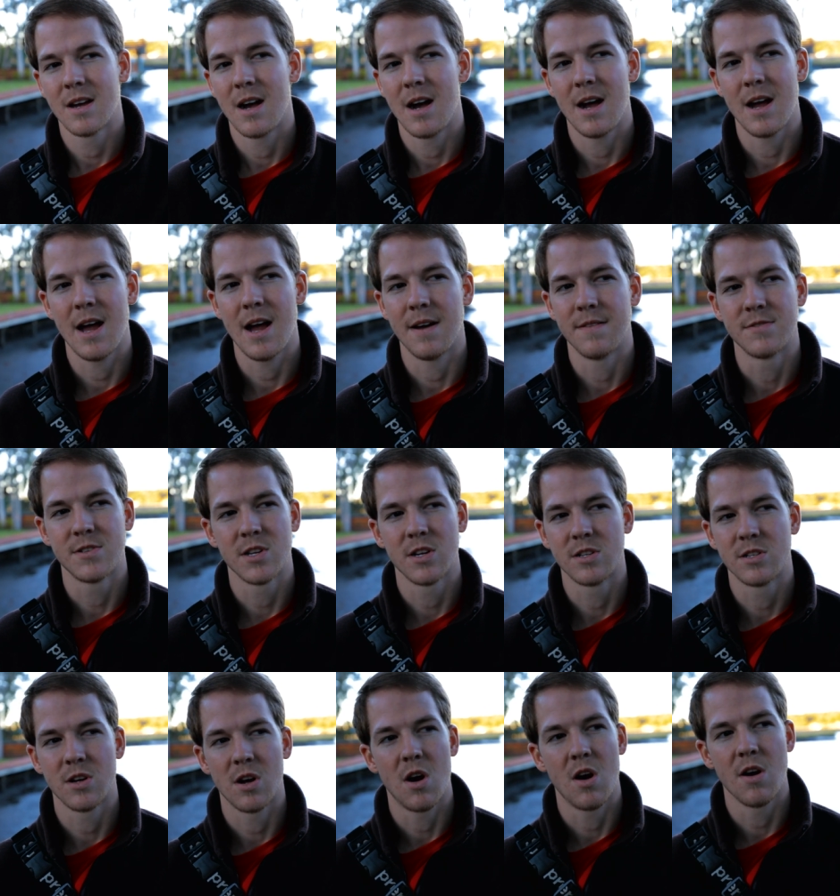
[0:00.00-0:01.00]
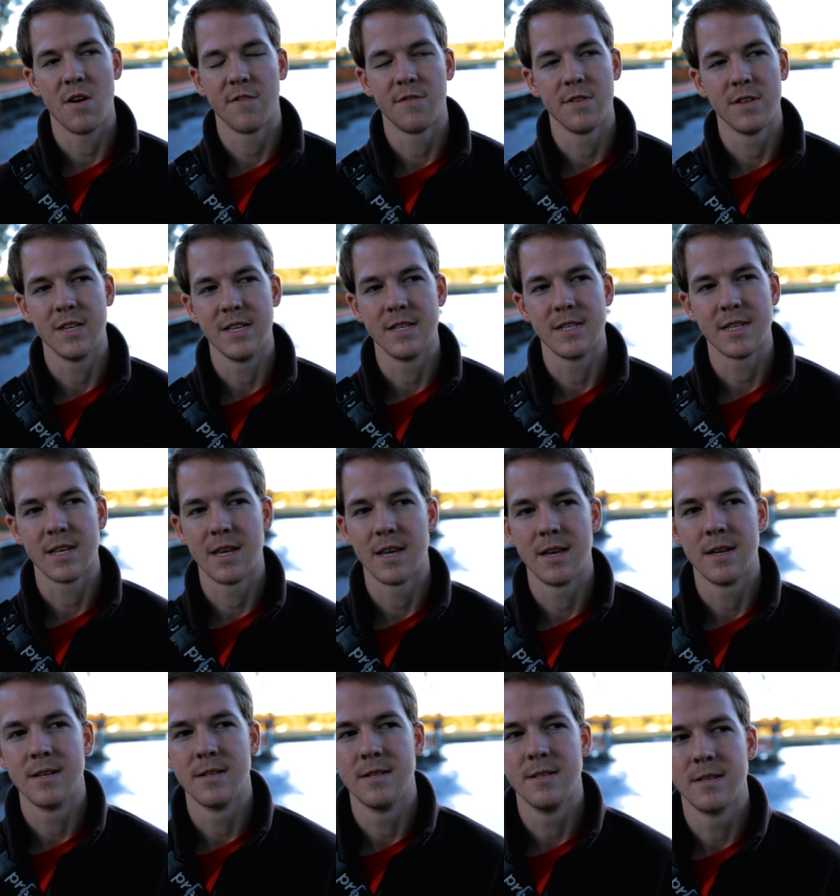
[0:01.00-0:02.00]
I have such a heart for these
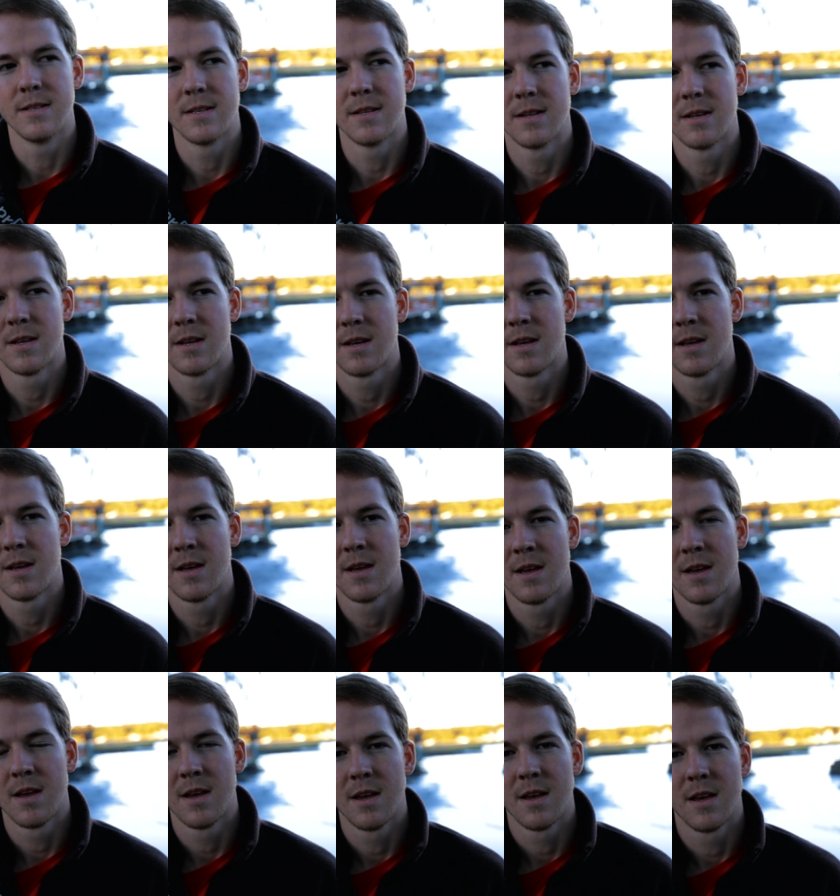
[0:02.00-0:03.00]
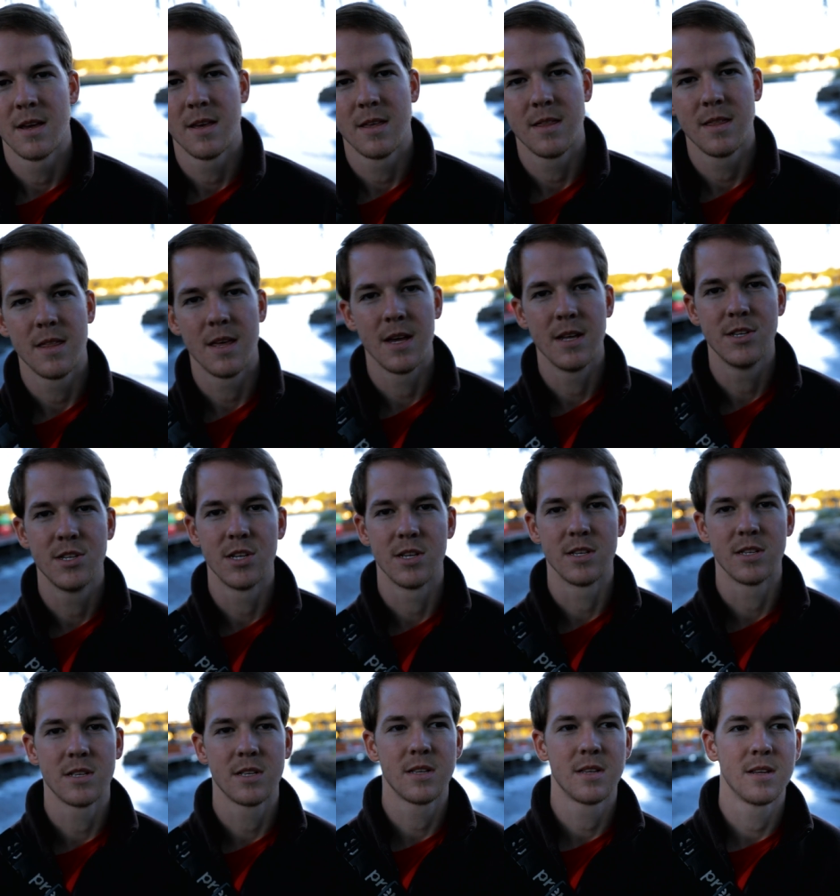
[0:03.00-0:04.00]
kids. Hmm. They
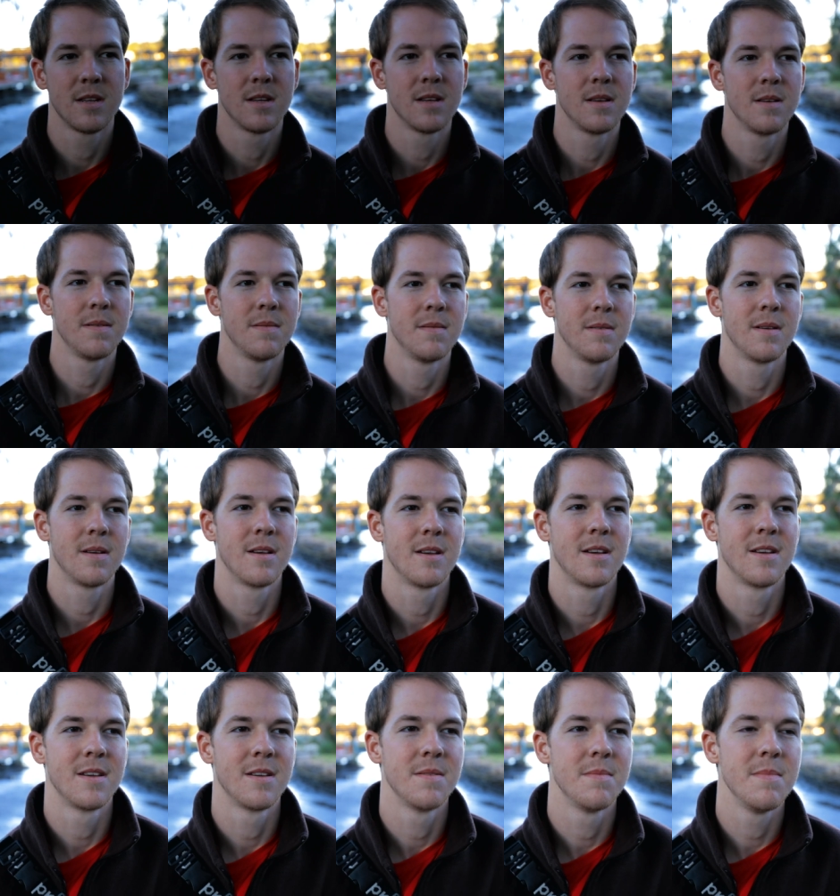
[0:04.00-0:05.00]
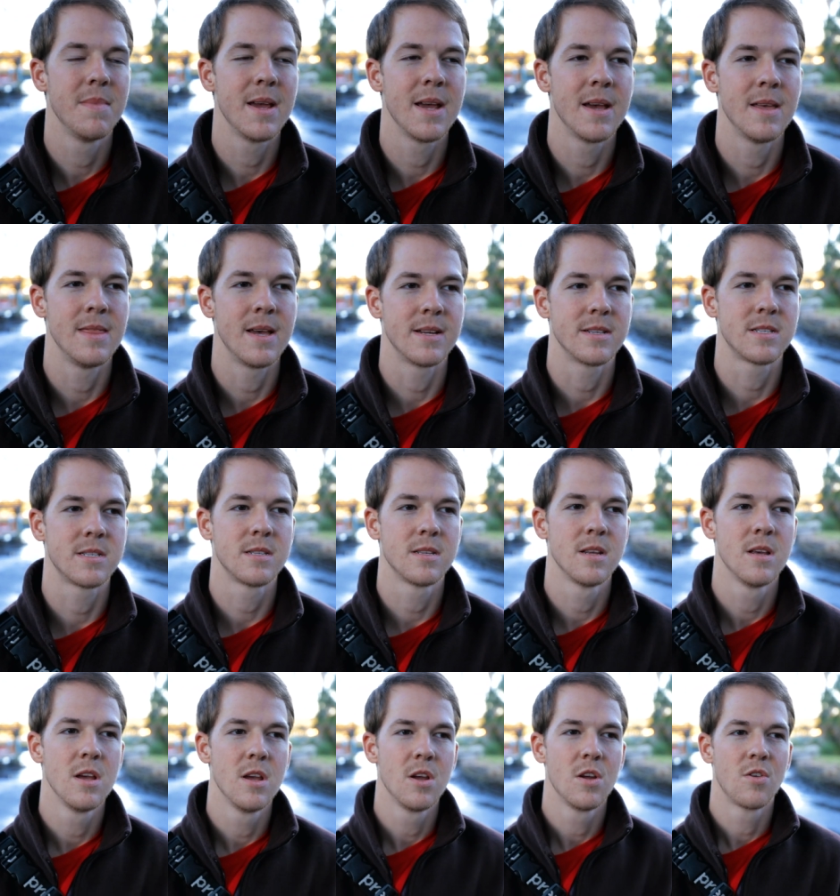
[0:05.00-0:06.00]
just, man,
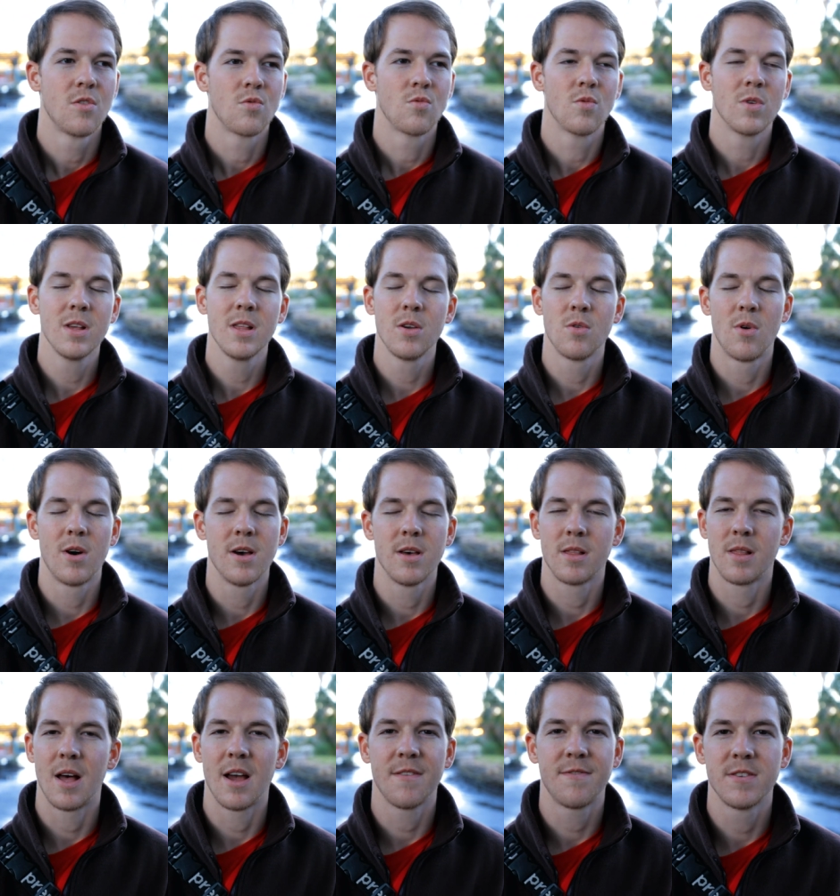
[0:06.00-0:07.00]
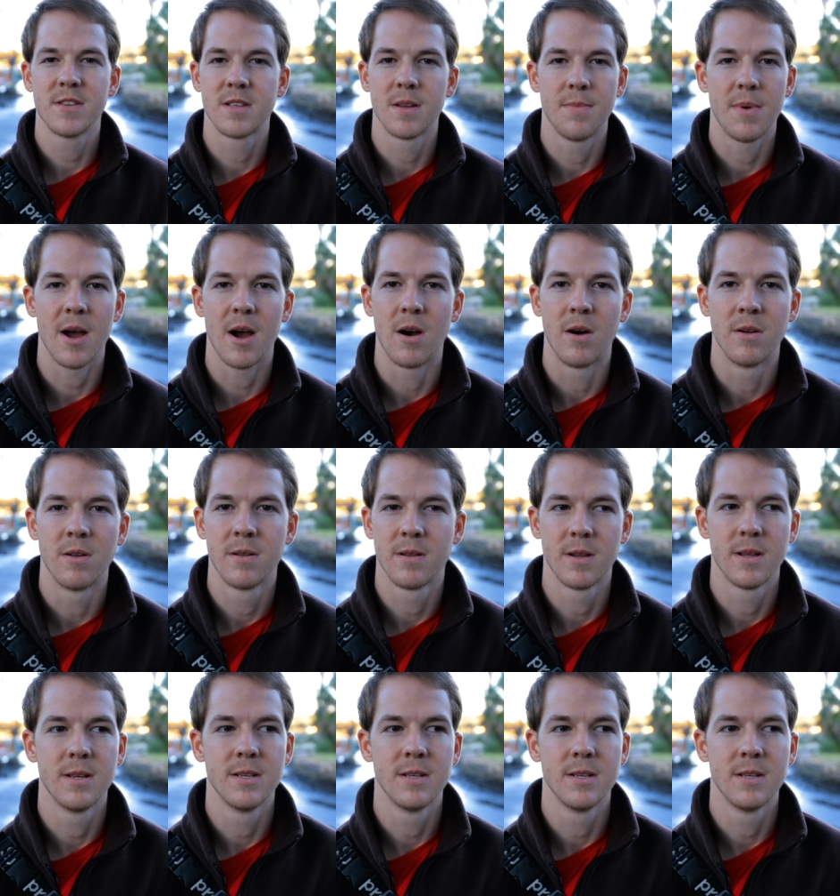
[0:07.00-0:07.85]
that's really what life is about.